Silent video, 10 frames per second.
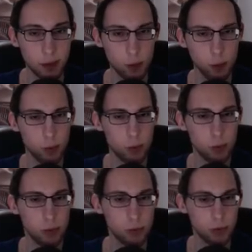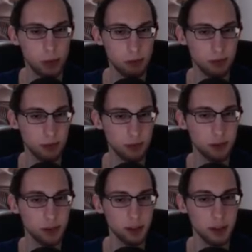Ooh. I was so
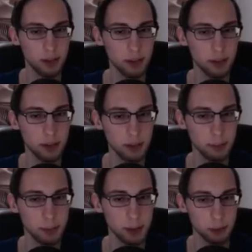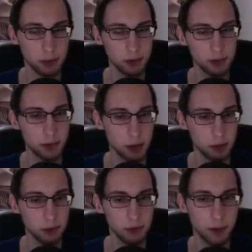certain that's it, but it was
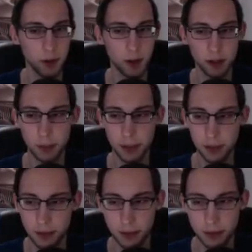closer than I expected.